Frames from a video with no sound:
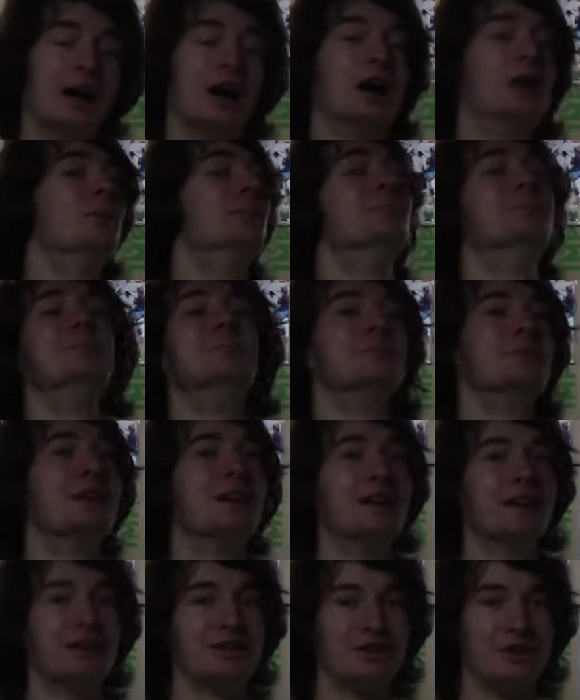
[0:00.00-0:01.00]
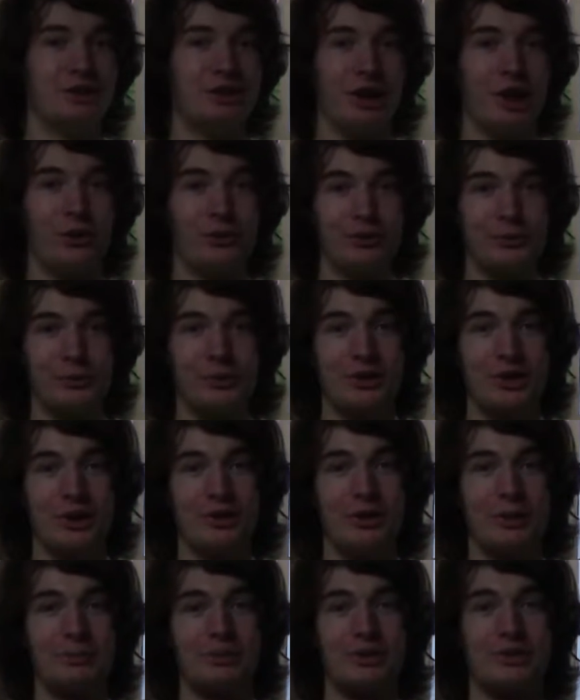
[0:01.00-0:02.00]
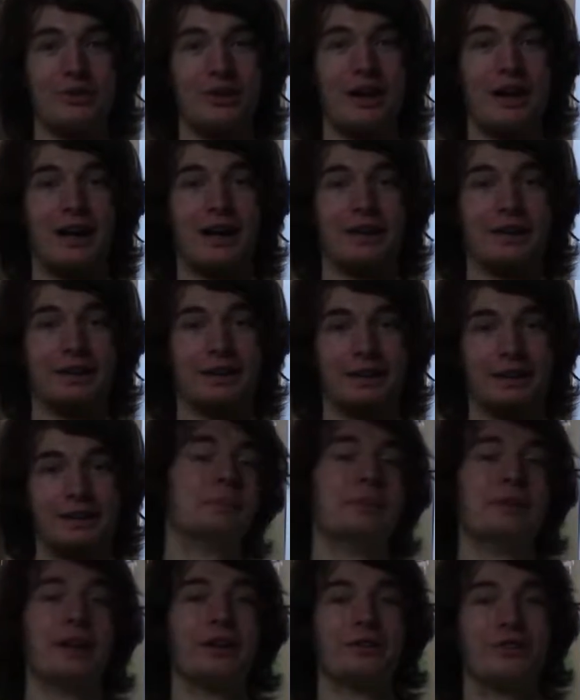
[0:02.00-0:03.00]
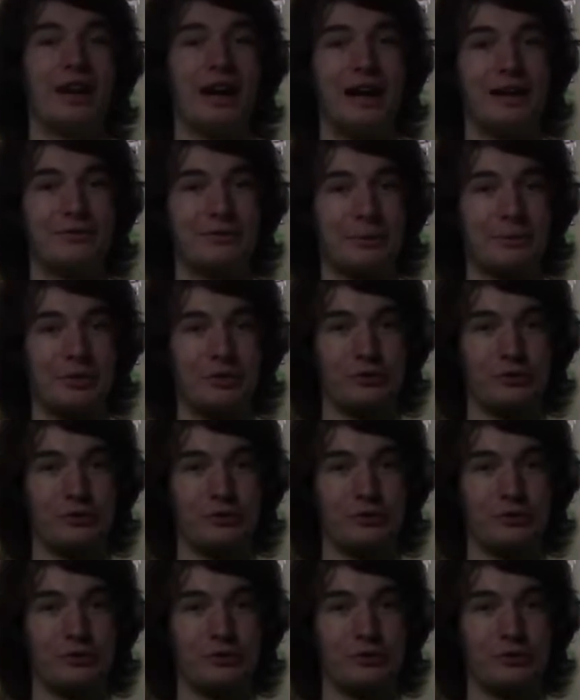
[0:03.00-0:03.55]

no one will go up the slide. They'll die from the